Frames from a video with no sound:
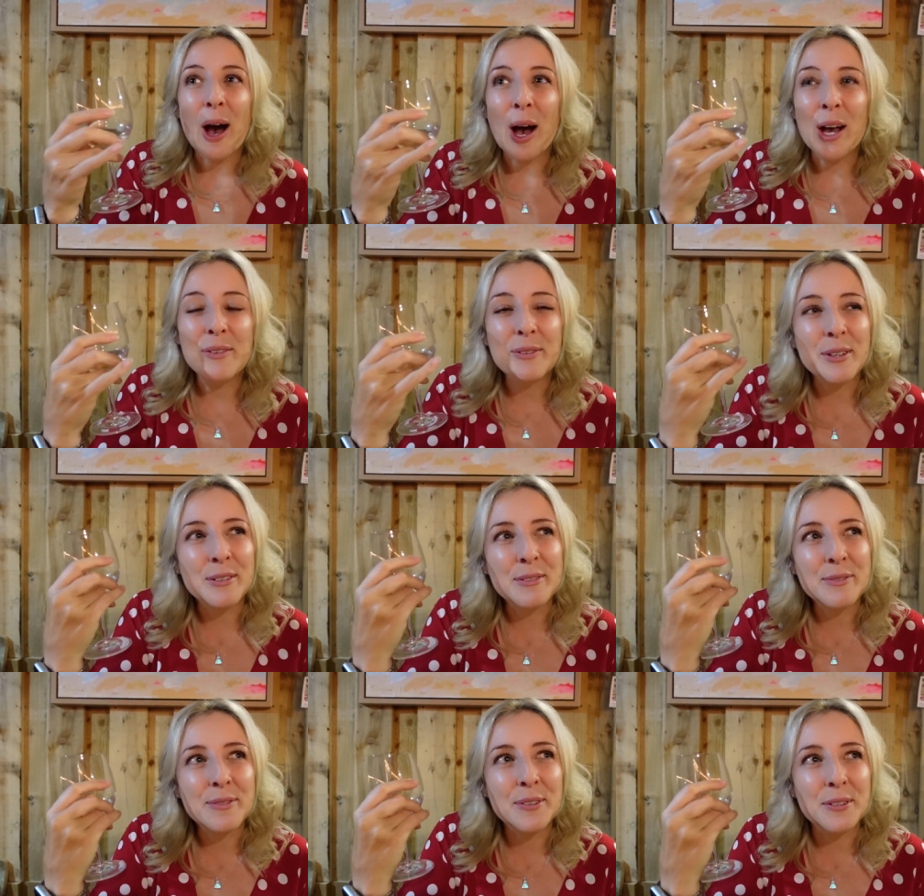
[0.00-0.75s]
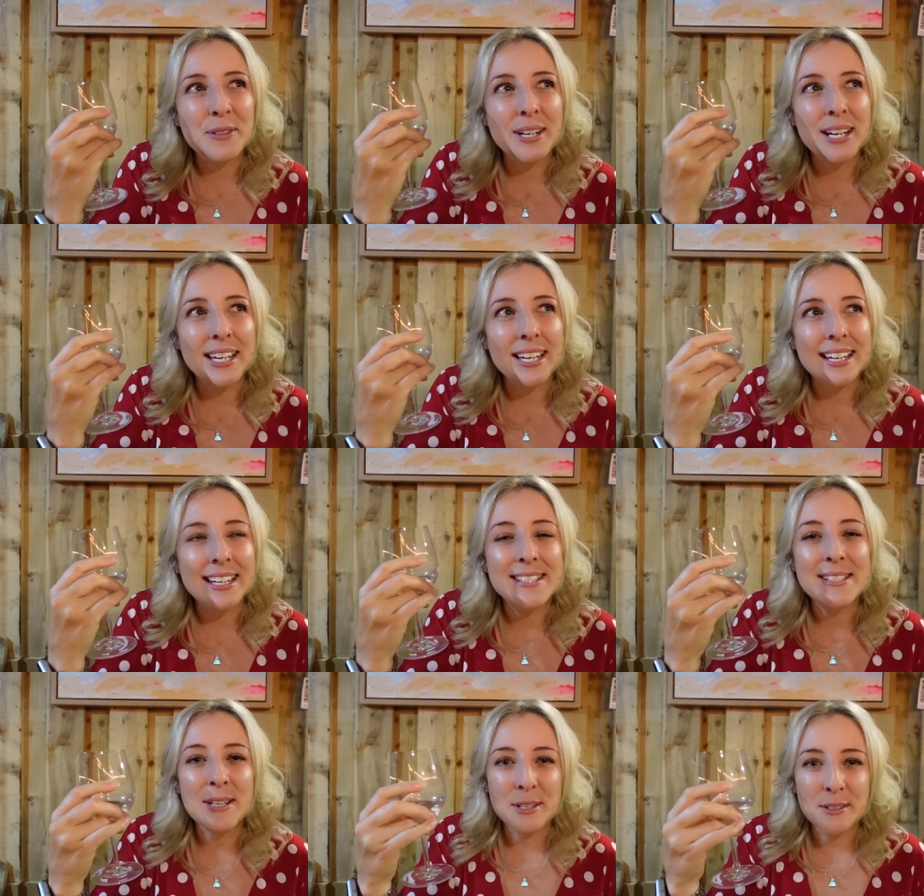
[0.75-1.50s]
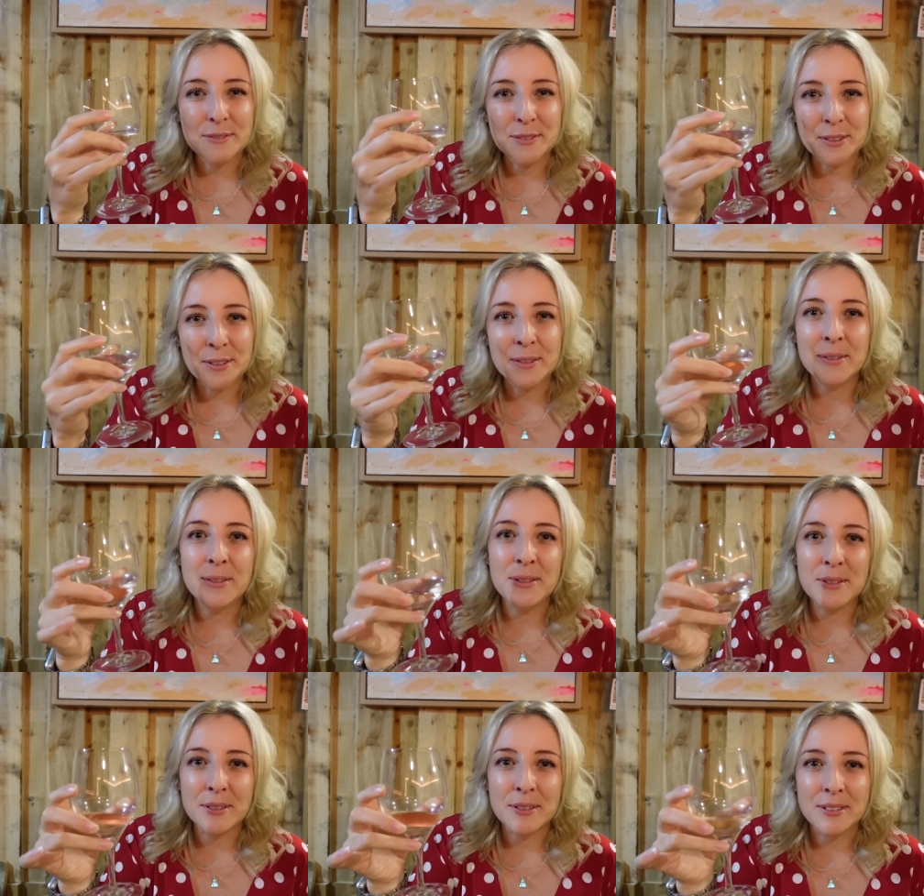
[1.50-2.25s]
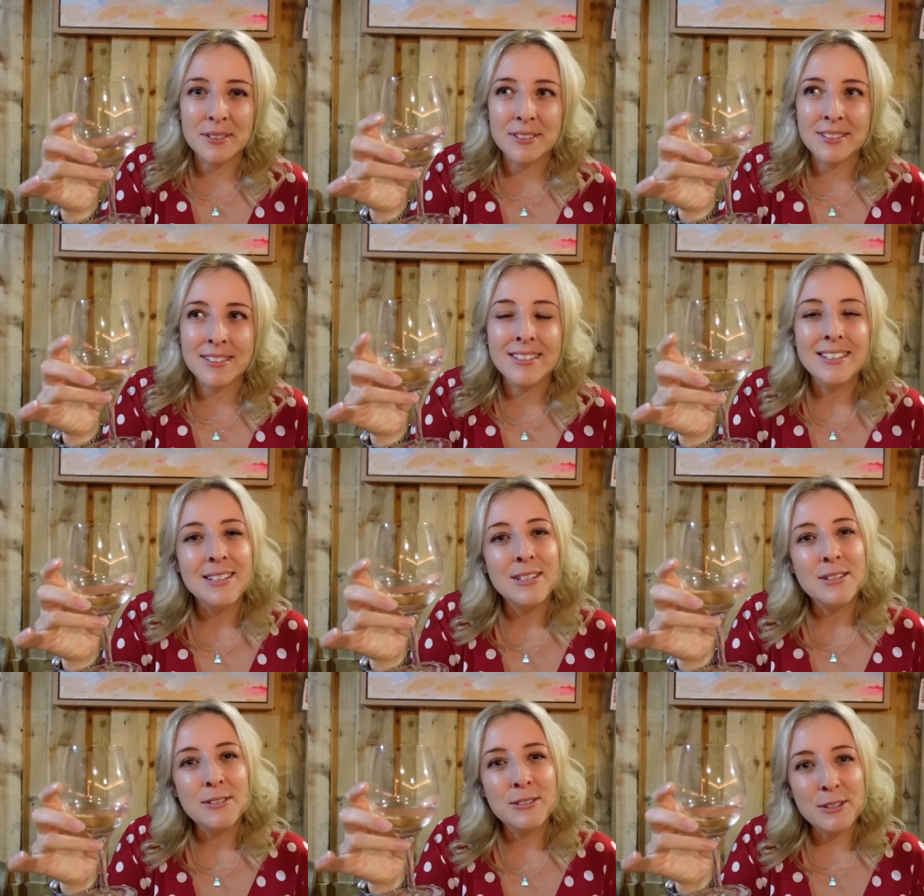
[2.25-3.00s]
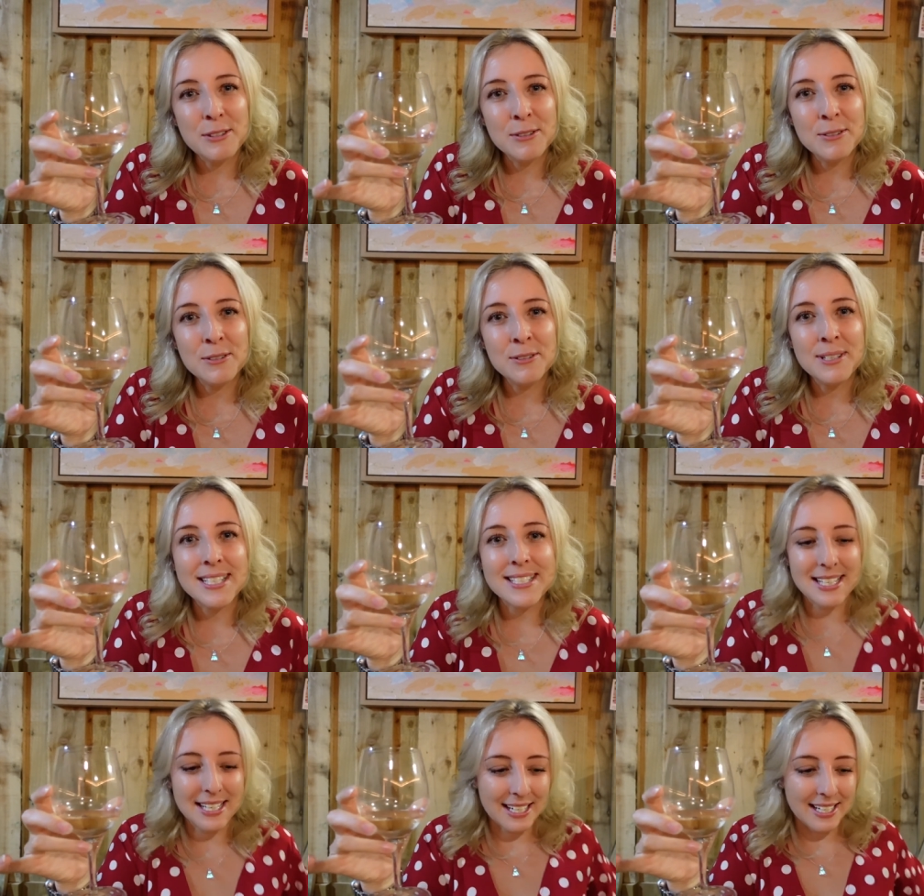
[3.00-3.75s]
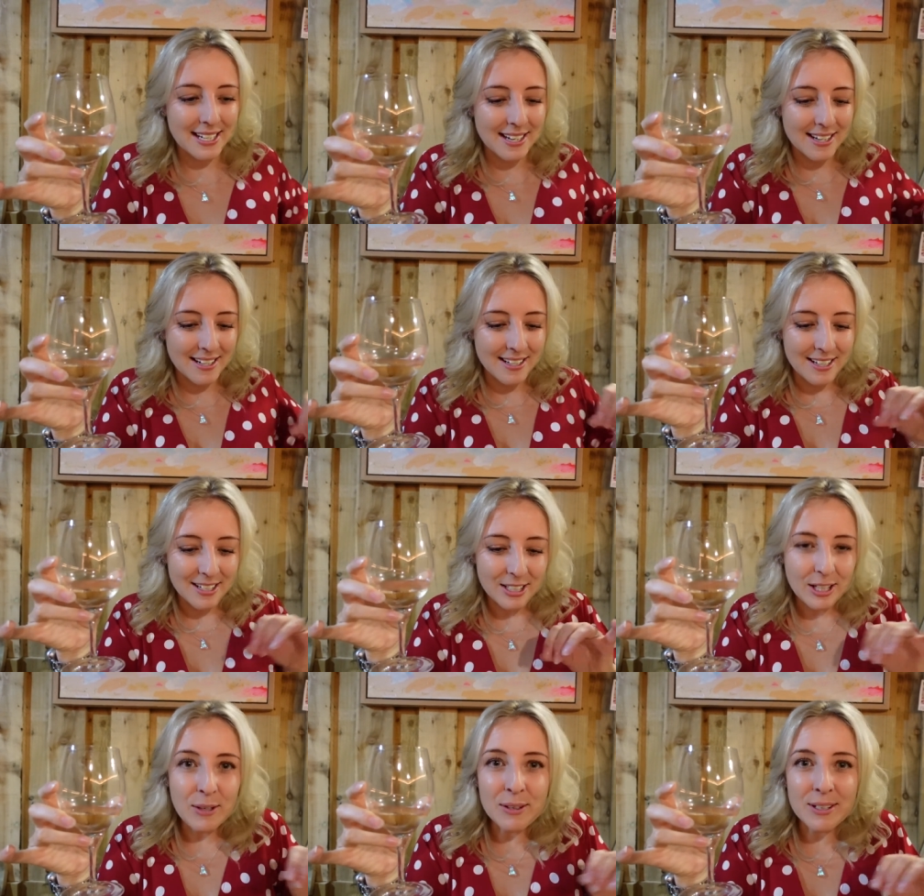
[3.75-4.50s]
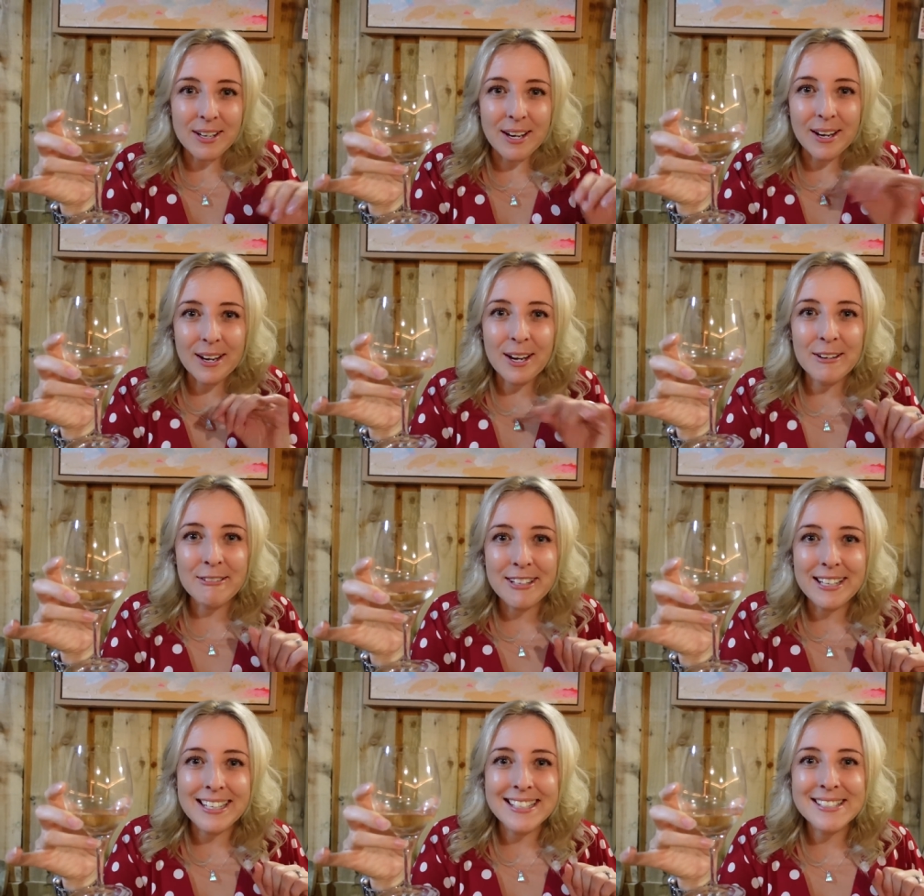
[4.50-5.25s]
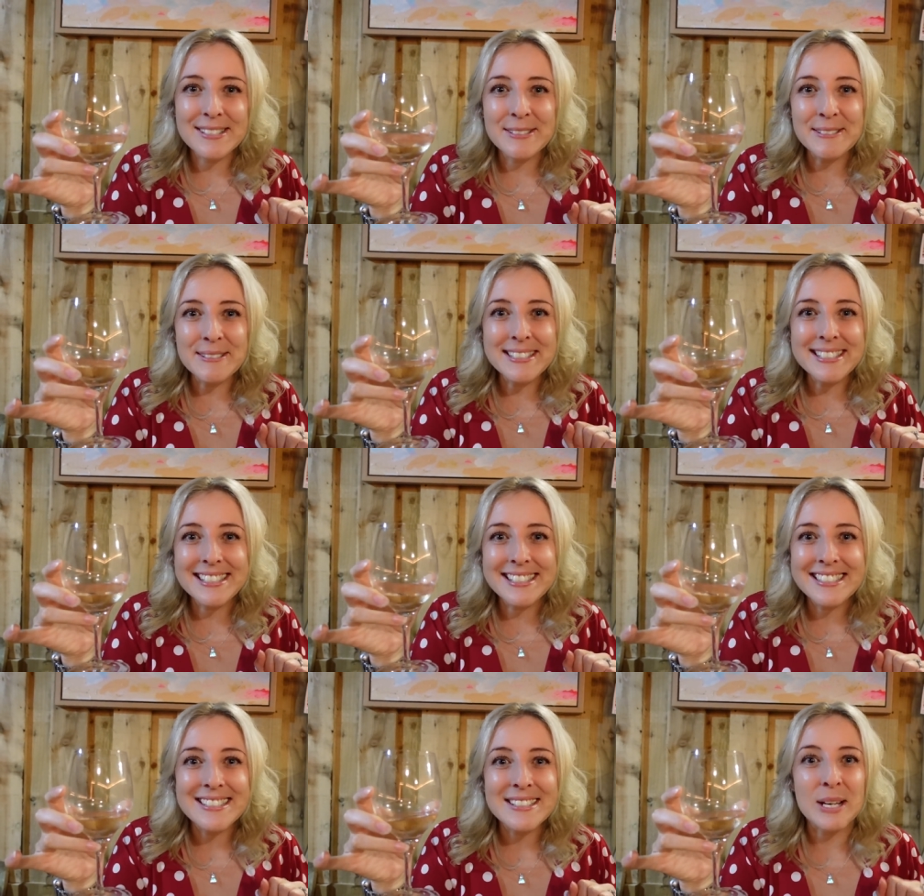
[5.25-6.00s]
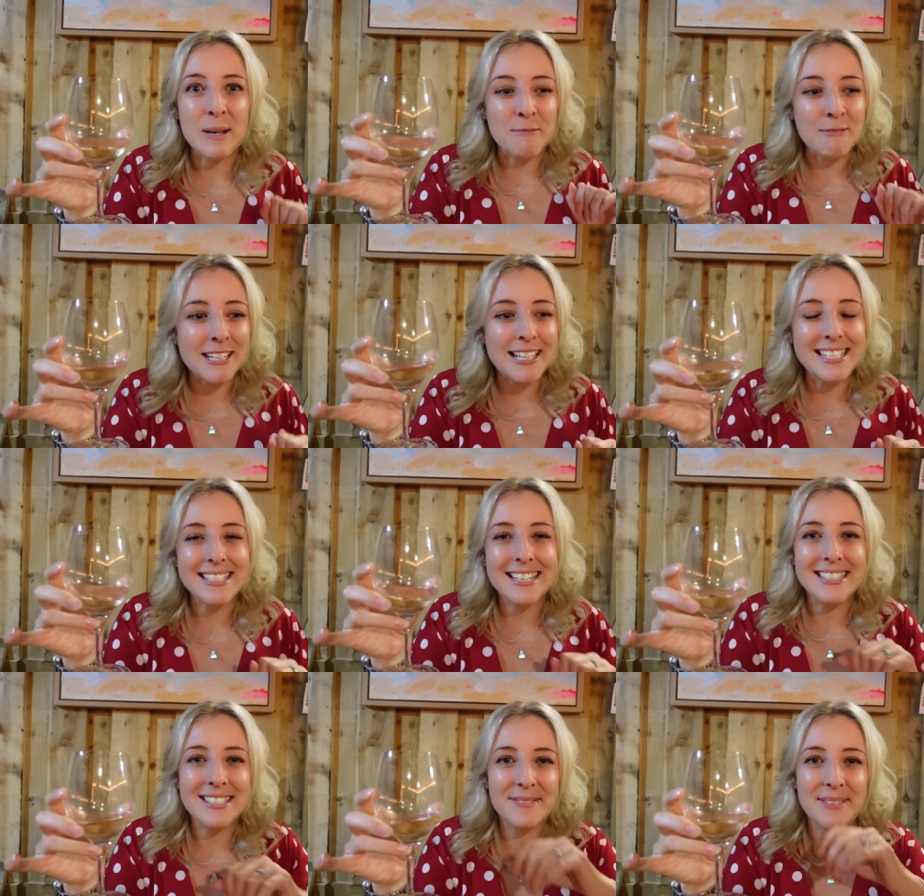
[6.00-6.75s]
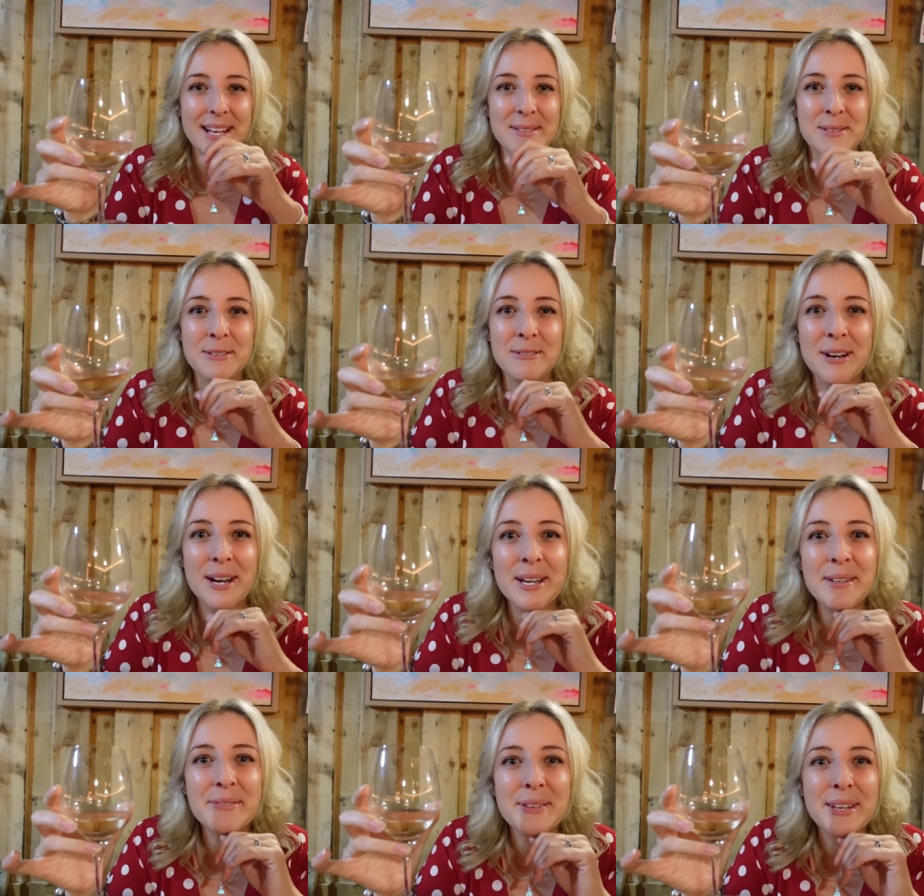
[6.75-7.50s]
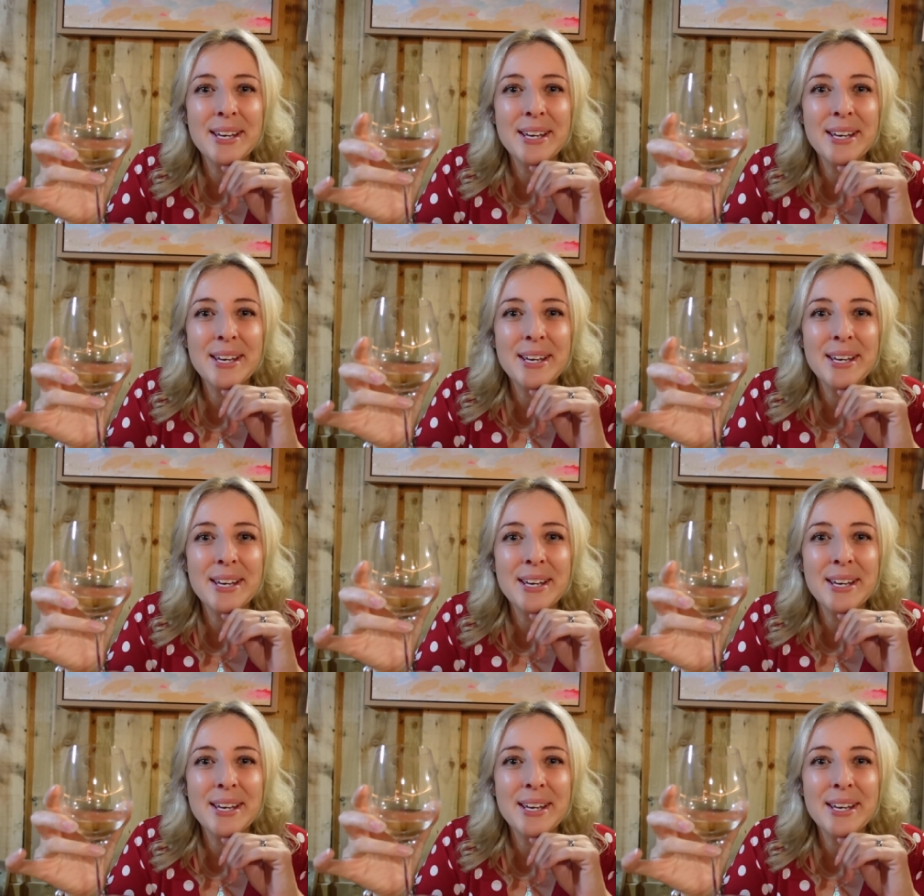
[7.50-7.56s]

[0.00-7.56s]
I've gone for a tofu udon noodle. It's like in a coconut curry sauce. So I'm really excited for that to arrive.